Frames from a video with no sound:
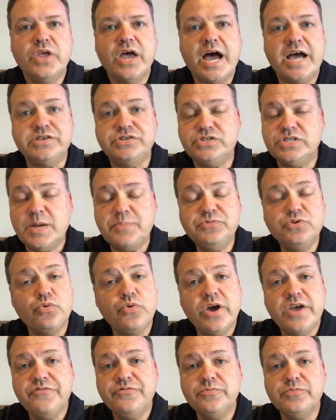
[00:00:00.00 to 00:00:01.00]
I stepped
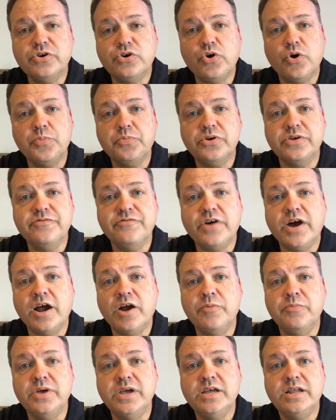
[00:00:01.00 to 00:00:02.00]
away from the corporate
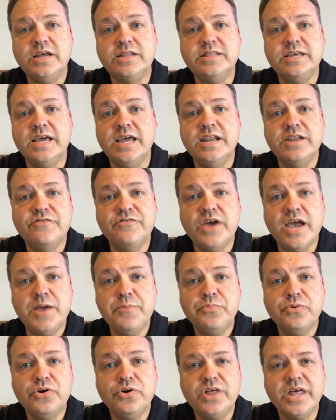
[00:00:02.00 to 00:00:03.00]
environment at the end of
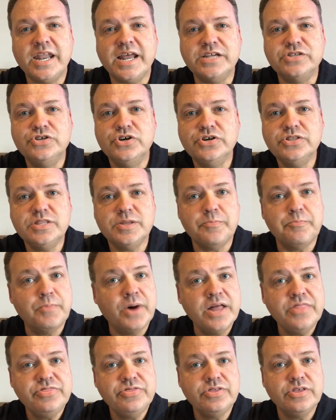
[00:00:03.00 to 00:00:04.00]
April, and I took the
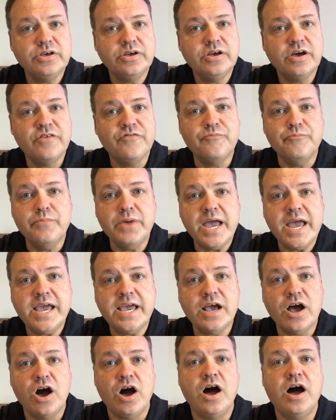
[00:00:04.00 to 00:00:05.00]
month of
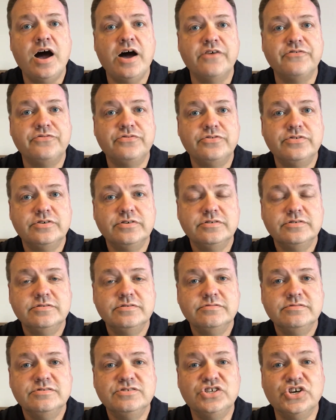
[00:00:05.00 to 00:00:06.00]
May off
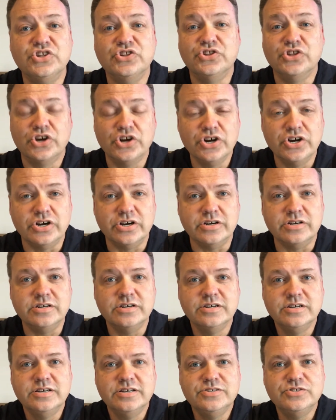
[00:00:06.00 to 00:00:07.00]
to learn,
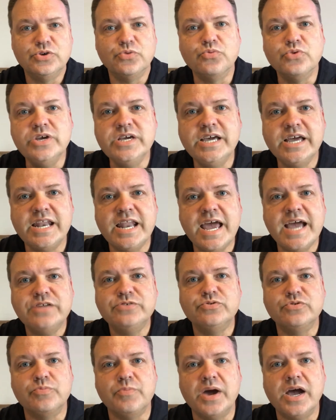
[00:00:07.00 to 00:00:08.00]
to
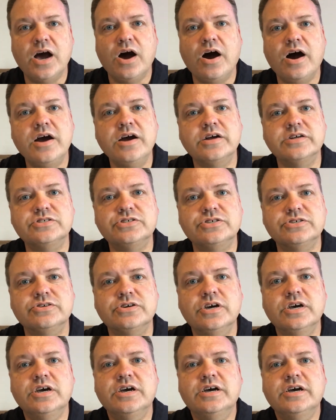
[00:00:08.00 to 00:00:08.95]
reconnect with my heart, to